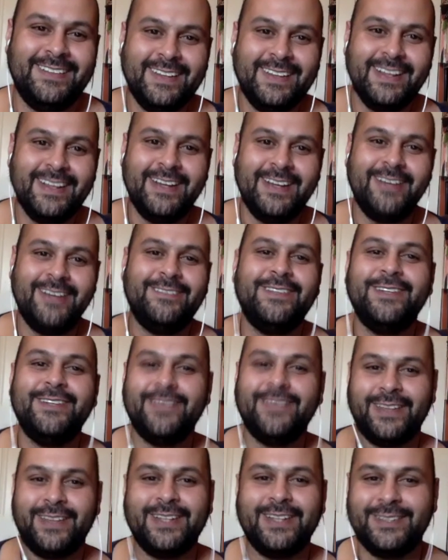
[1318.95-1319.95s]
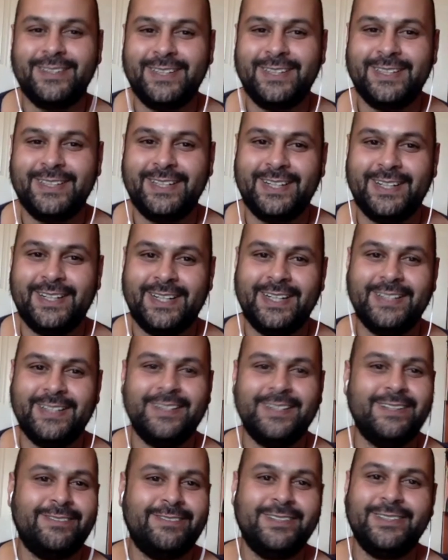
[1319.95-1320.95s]
If you think you need yarn,
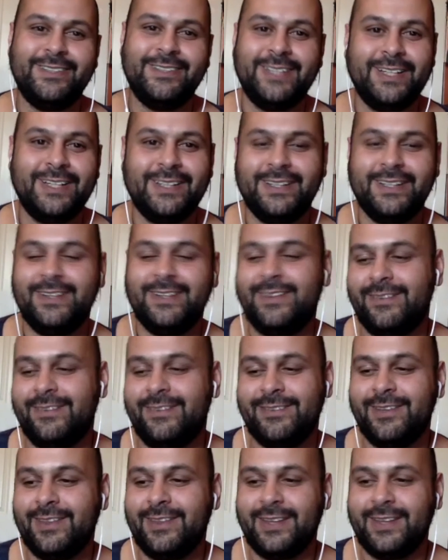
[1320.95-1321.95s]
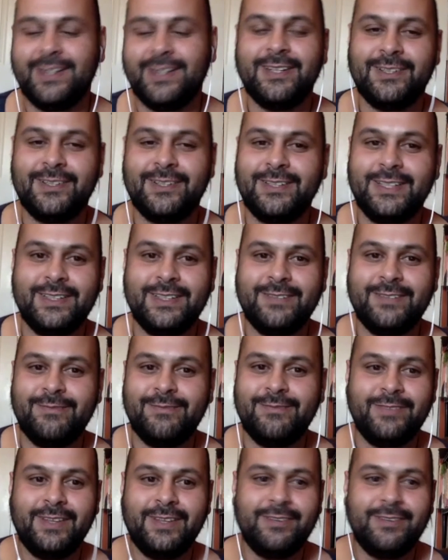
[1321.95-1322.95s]
if you think you need
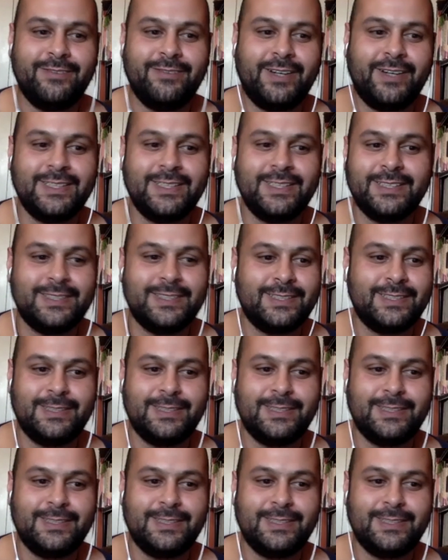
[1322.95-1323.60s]
the funds to